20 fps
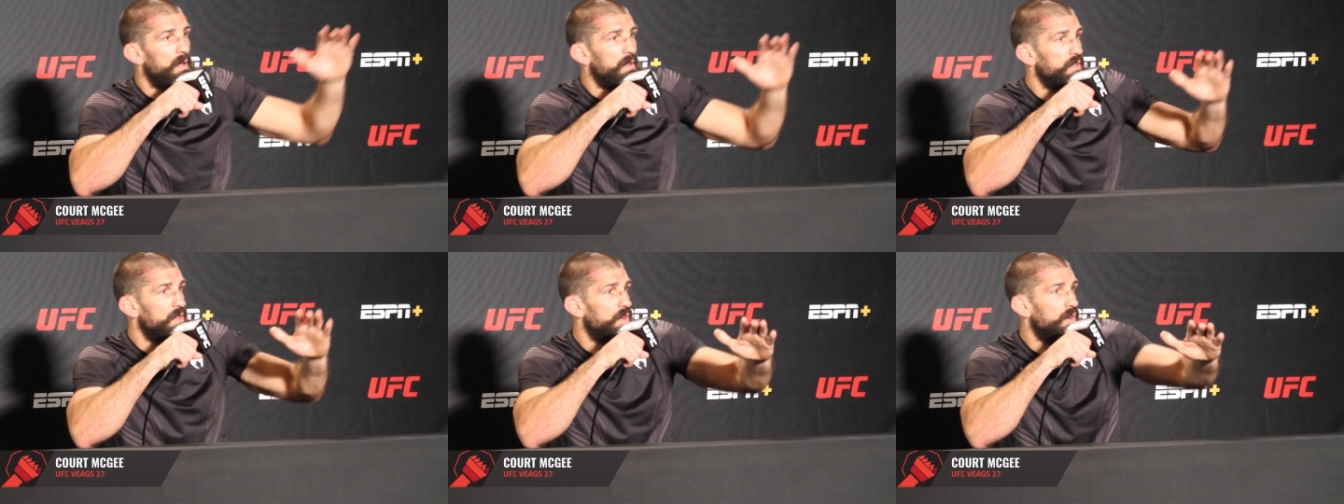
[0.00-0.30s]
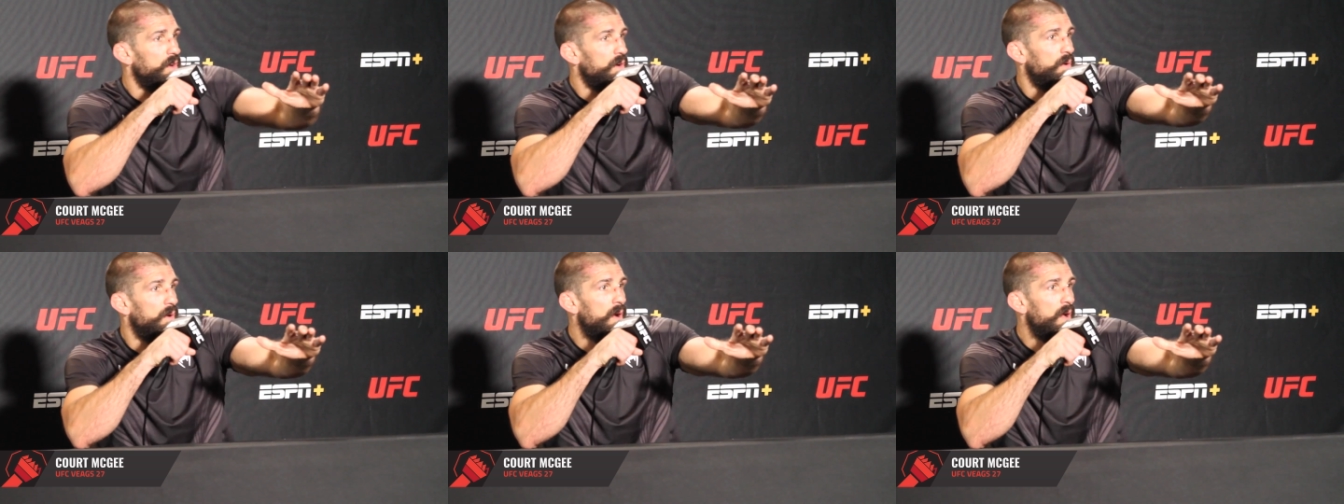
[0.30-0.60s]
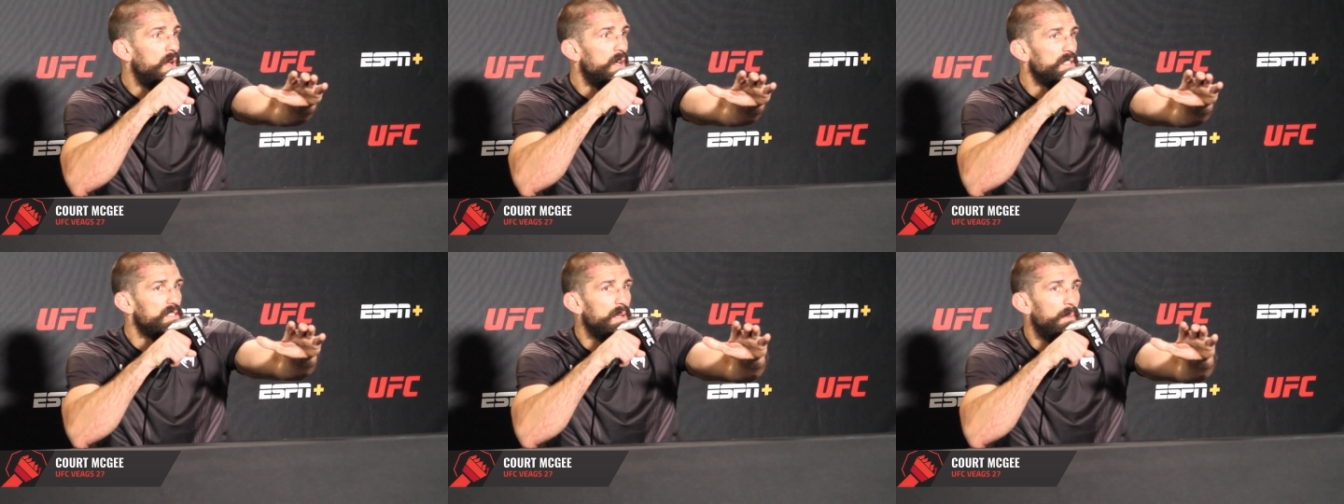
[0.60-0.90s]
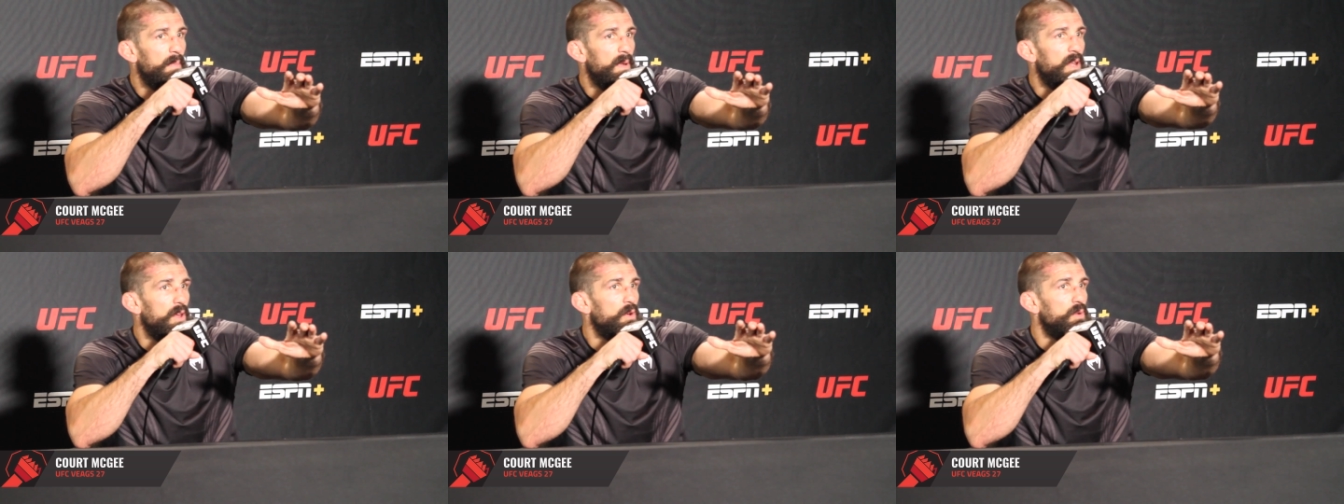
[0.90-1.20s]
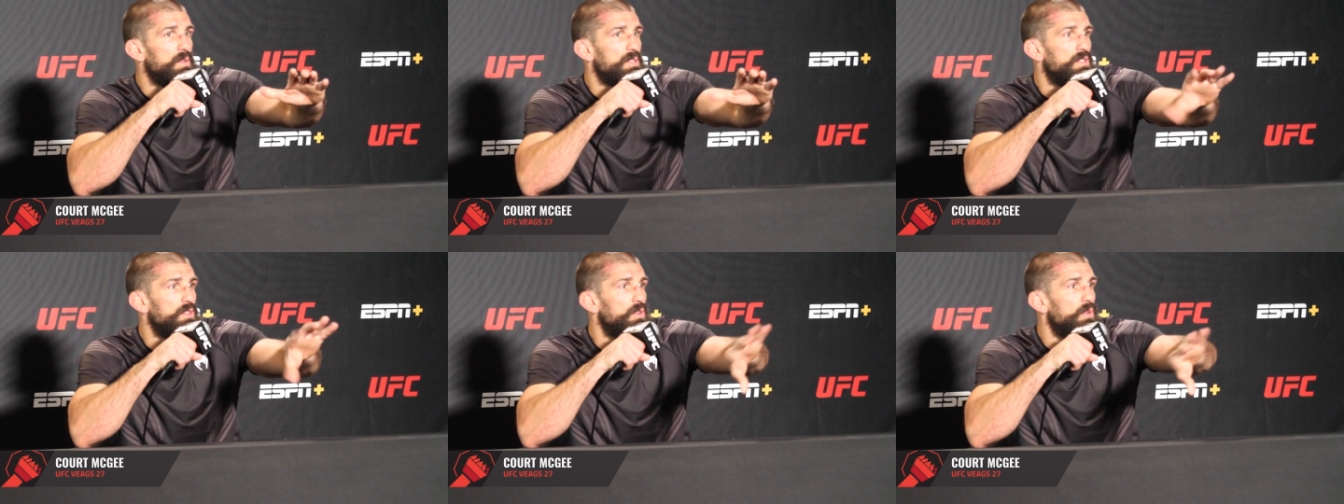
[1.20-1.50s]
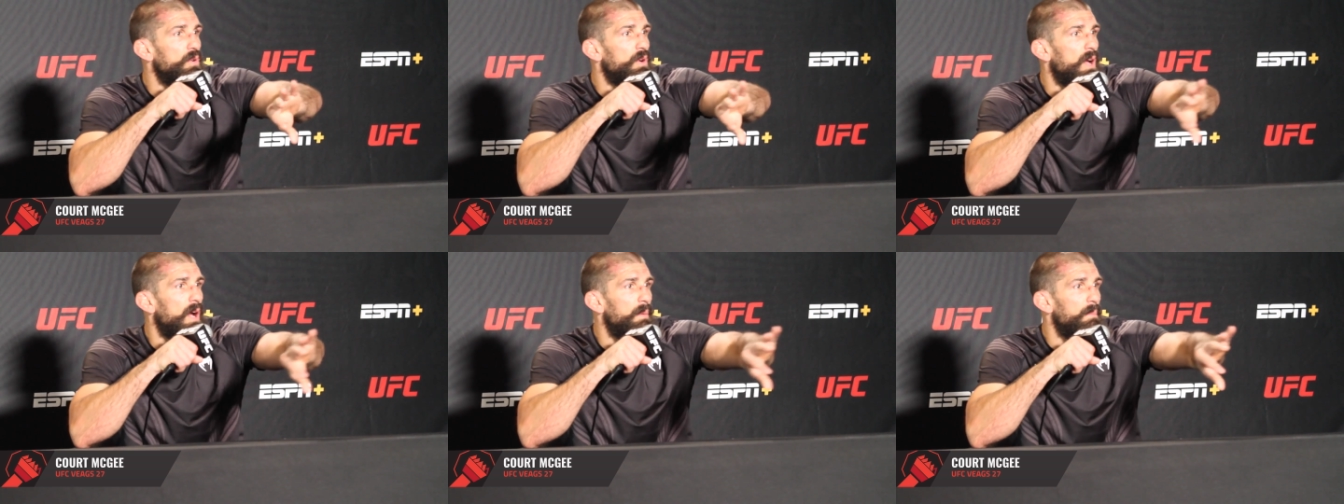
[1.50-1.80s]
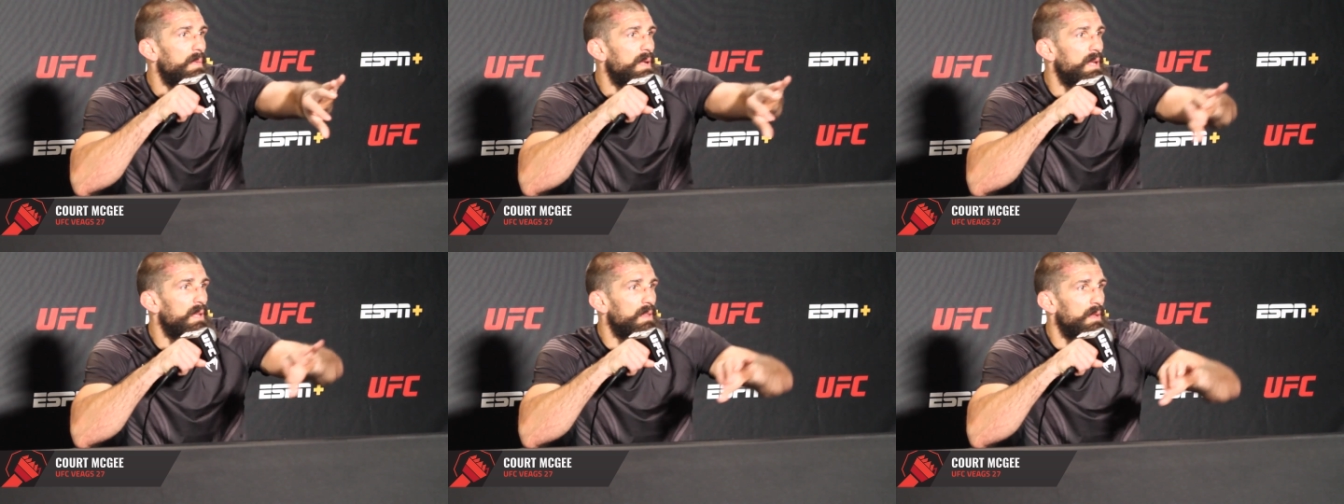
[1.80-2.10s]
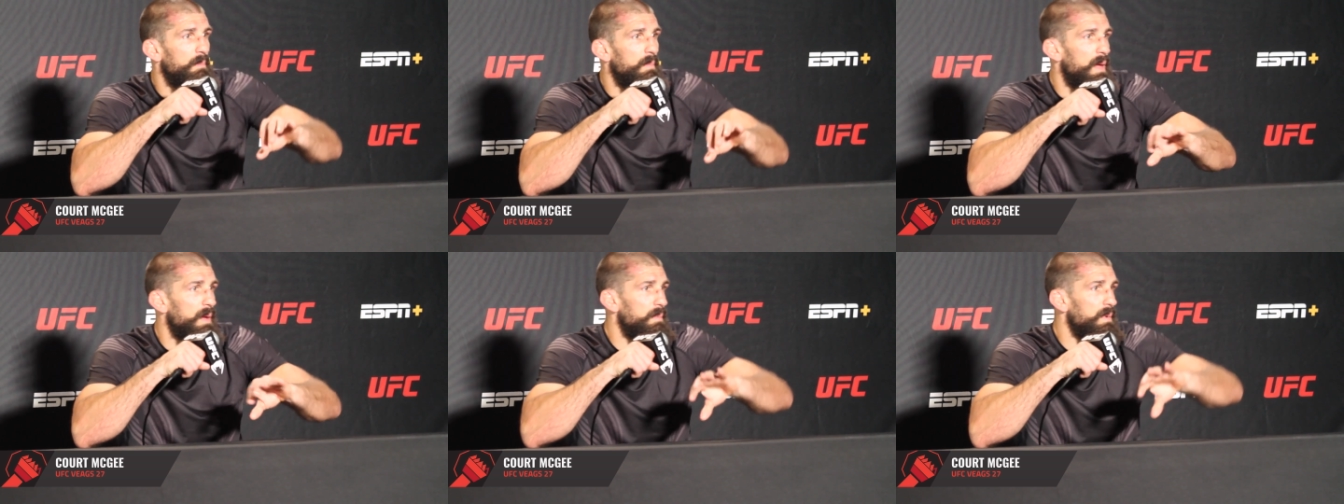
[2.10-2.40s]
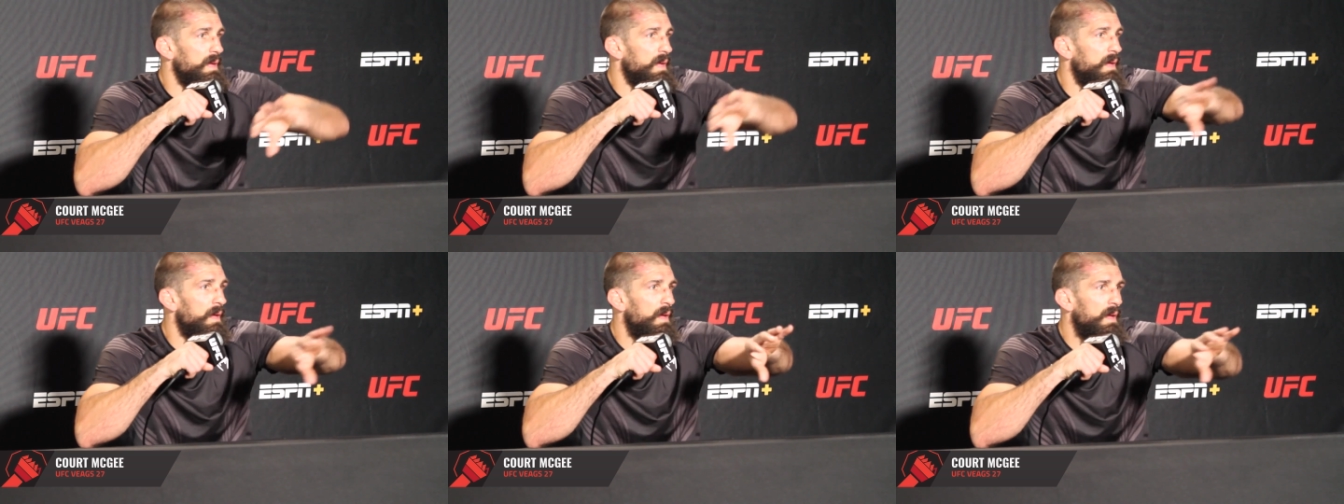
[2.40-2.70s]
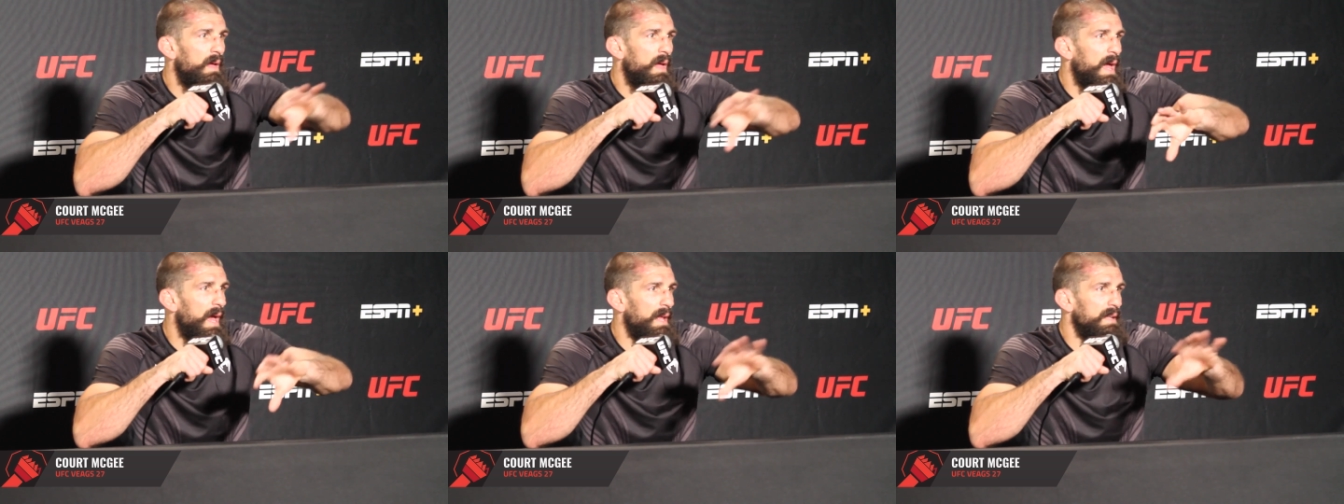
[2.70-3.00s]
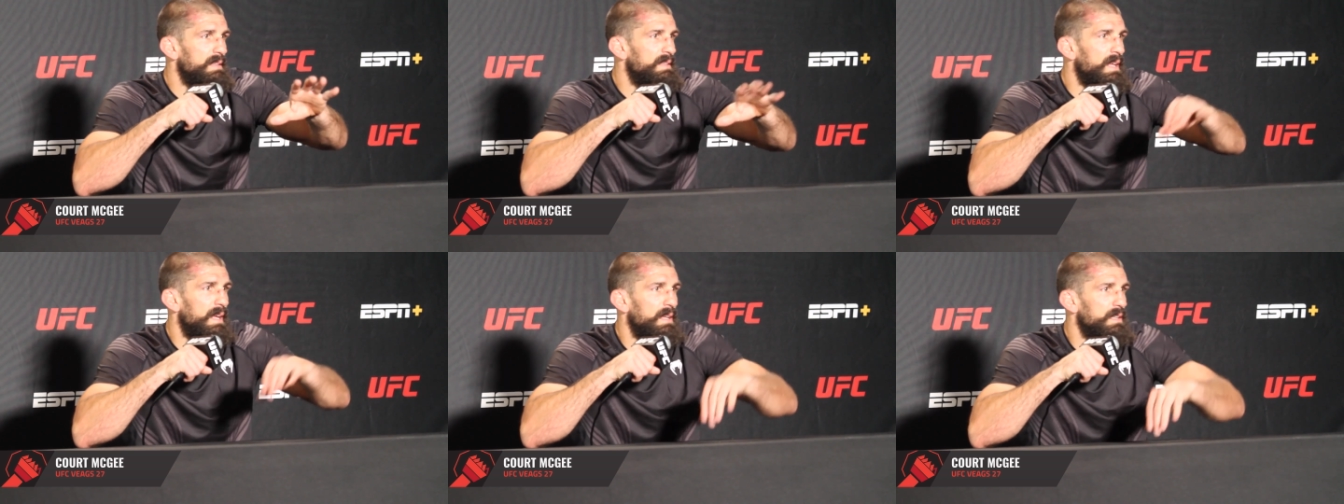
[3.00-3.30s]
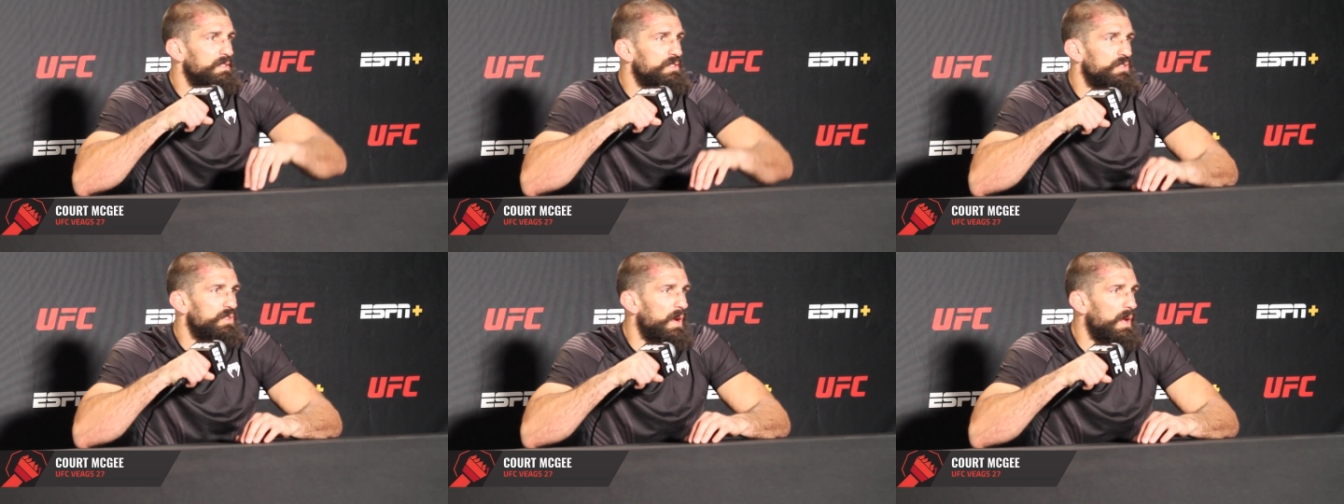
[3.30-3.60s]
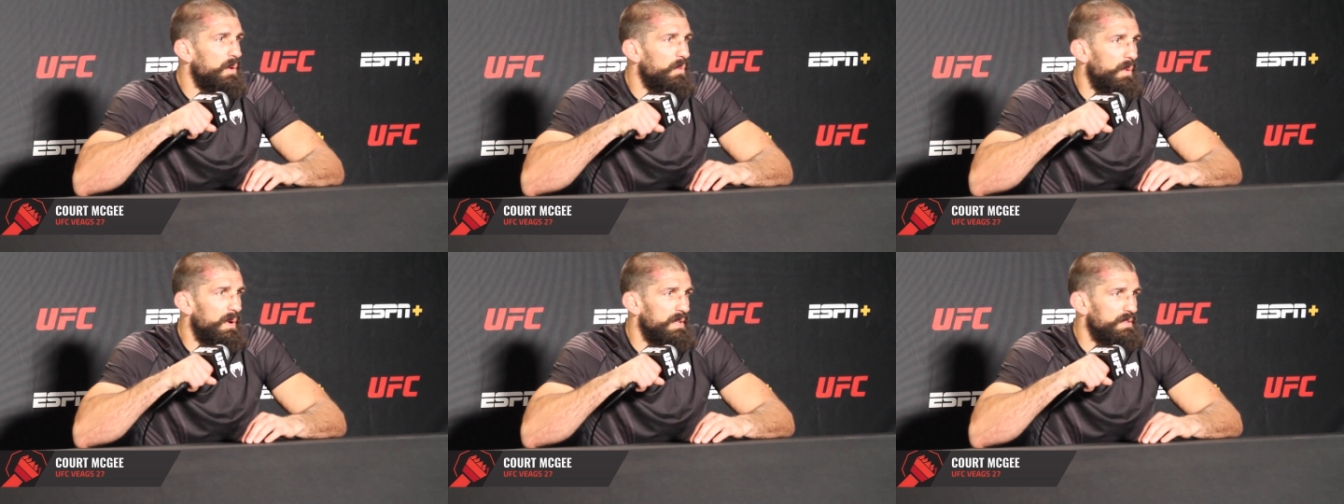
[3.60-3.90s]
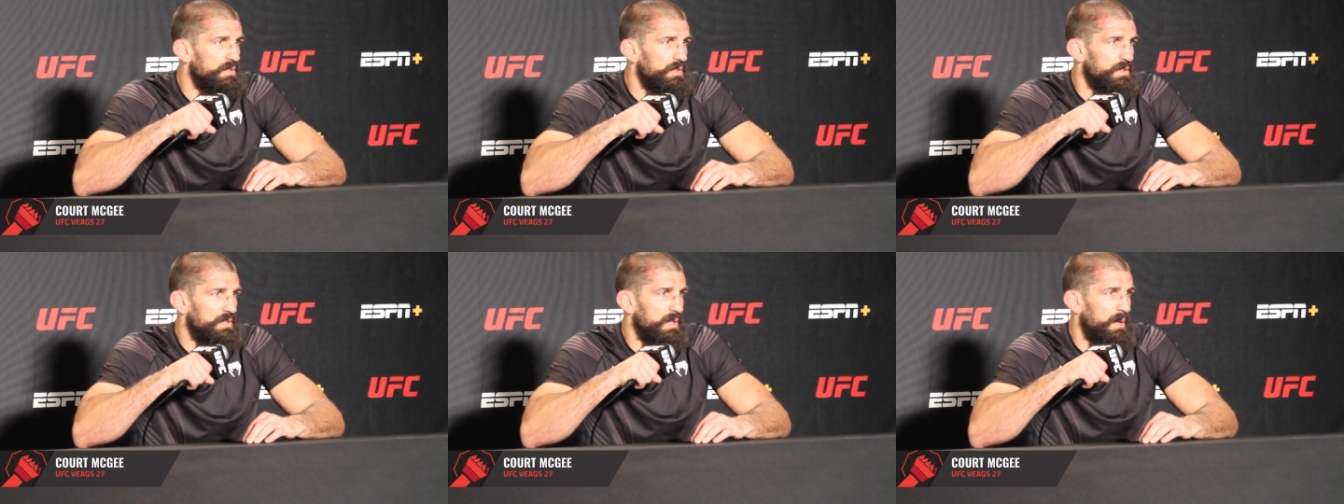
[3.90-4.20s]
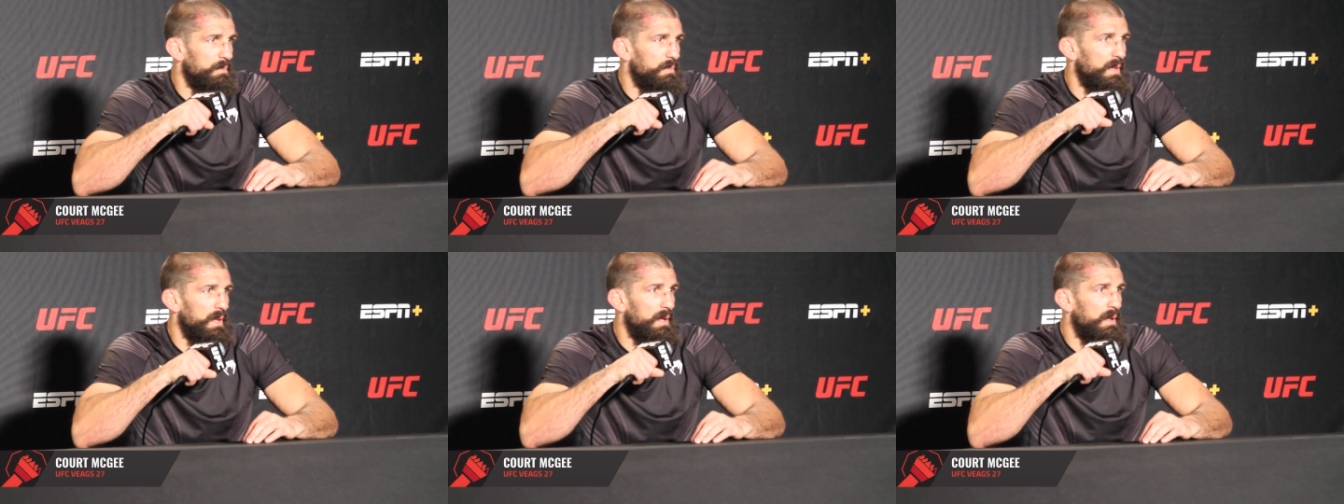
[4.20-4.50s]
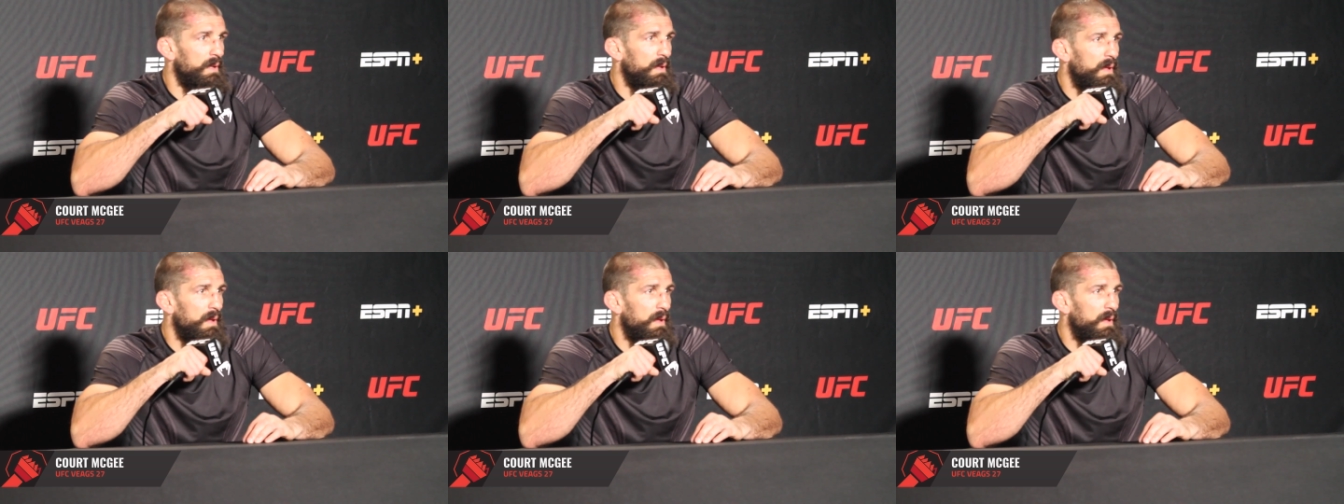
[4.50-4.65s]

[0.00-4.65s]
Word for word: you know somebody who was new coming in that maybe had 10 straight wins or something.